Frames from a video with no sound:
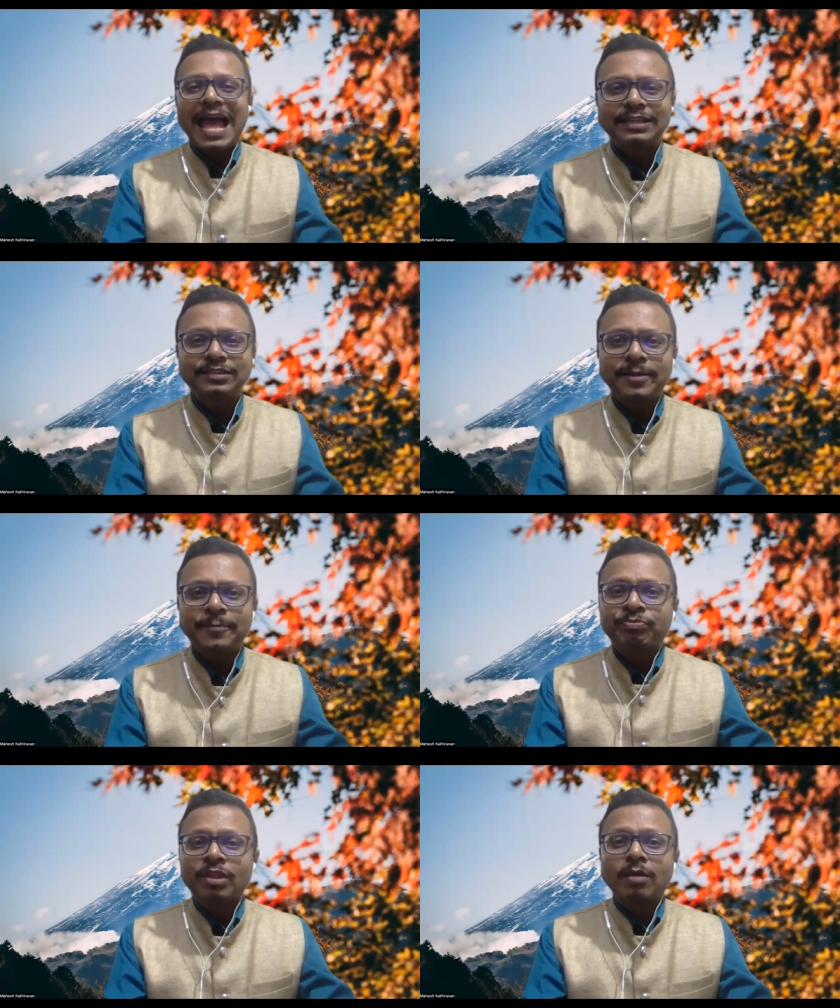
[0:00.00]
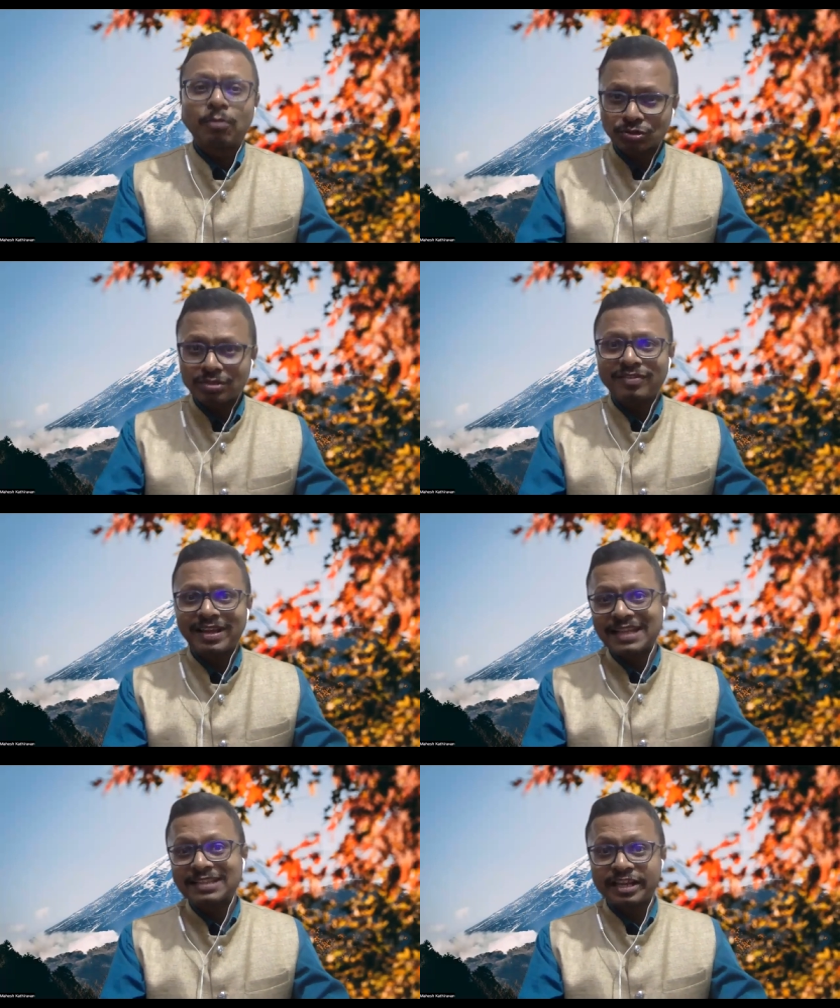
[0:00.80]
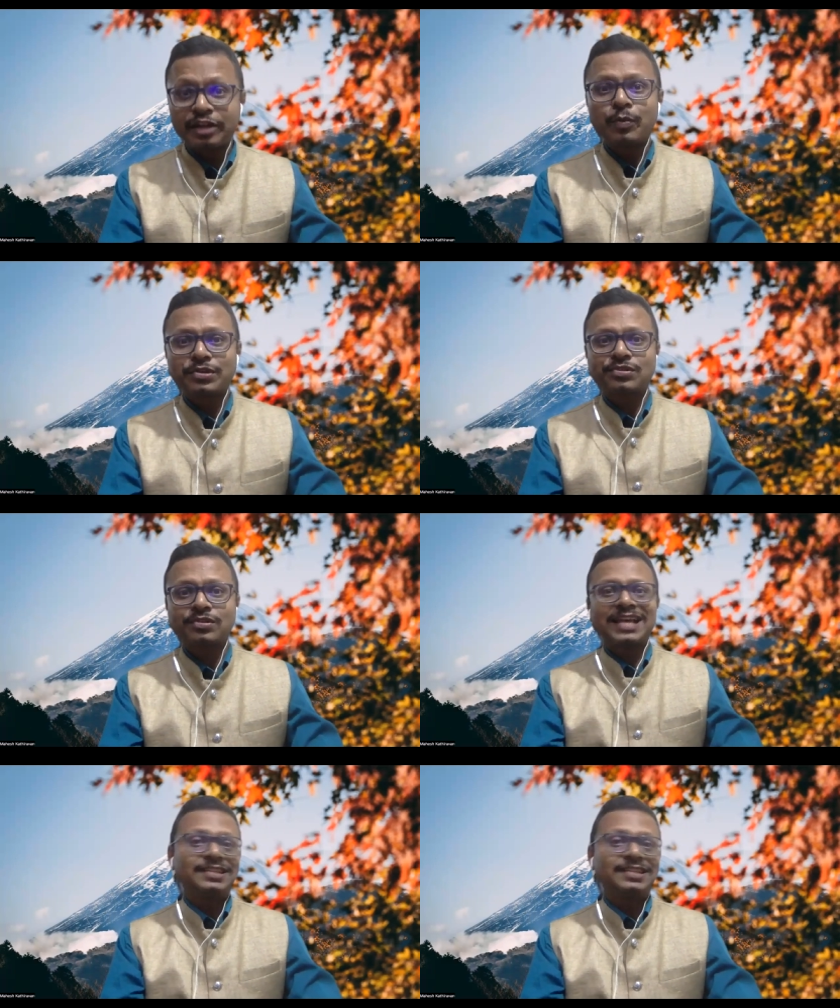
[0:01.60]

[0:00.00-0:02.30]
as a personal finance investor,